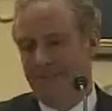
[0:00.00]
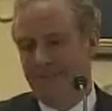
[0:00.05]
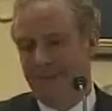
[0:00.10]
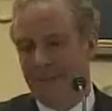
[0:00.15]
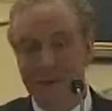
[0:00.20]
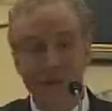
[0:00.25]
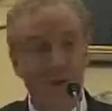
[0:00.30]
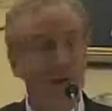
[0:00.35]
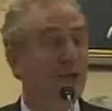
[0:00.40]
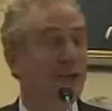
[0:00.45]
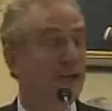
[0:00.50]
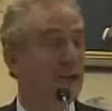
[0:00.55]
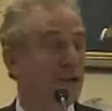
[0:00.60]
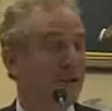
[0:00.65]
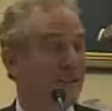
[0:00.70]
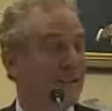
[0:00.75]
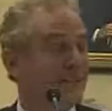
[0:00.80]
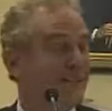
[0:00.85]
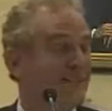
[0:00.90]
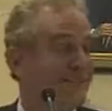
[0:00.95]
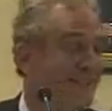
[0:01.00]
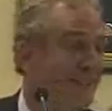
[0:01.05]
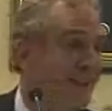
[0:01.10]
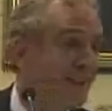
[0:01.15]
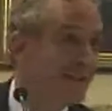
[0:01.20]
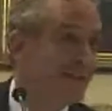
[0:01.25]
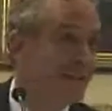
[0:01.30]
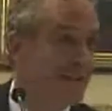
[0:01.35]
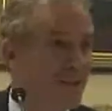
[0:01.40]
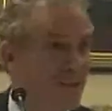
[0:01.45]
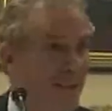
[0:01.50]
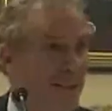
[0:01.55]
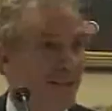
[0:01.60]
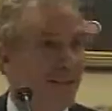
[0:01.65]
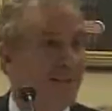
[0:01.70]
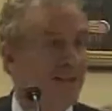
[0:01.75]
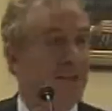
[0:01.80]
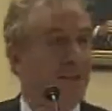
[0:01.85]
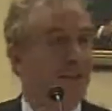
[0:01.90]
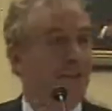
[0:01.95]
concerning, to say the
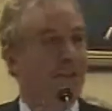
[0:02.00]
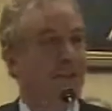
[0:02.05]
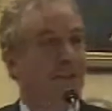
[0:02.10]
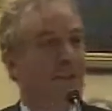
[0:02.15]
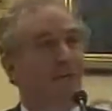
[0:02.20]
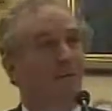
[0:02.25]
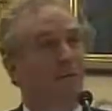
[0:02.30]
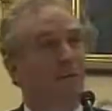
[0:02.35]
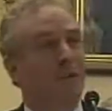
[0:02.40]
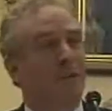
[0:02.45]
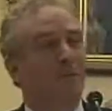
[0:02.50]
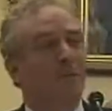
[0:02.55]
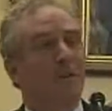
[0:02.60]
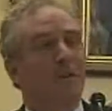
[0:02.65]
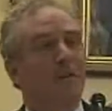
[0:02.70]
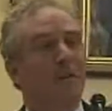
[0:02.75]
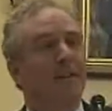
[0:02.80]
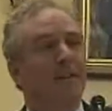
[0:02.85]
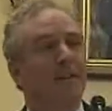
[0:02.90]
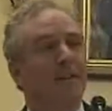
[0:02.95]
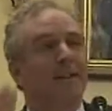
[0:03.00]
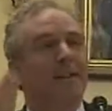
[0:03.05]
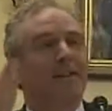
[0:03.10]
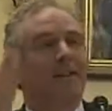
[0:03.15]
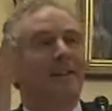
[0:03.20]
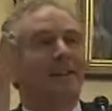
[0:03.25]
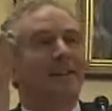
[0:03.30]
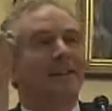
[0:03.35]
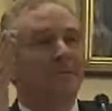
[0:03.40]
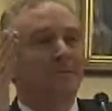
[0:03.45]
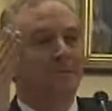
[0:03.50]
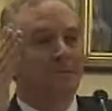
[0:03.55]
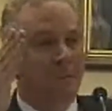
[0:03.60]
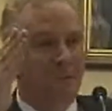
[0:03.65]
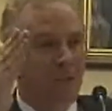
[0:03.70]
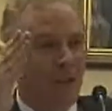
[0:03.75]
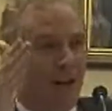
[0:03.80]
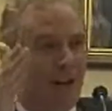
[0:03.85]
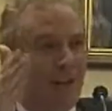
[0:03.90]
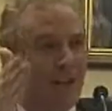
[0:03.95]
least, that we would be
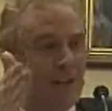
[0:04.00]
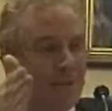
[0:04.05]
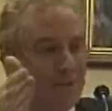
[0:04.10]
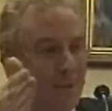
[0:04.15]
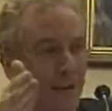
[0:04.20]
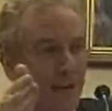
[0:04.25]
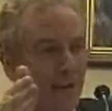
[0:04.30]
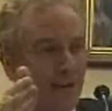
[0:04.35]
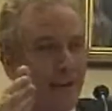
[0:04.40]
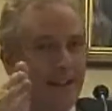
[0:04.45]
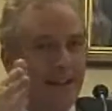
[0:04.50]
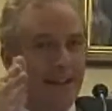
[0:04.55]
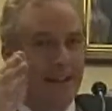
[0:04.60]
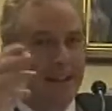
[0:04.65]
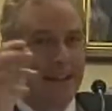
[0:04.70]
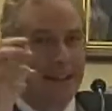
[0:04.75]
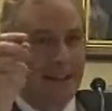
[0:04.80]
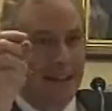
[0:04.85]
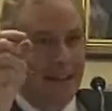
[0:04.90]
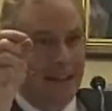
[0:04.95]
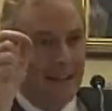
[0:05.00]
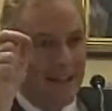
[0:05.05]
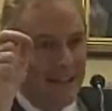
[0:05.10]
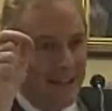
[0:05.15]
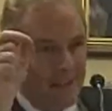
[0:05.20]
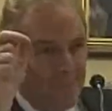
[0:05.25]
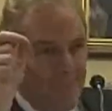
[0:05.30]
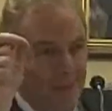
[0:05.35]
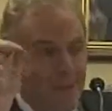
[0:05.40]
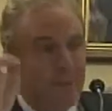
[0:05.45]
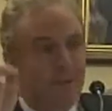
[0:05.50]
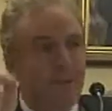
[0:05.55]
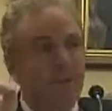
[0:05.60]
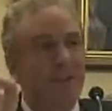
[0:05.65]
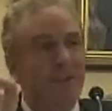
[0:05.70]
talking about an amendment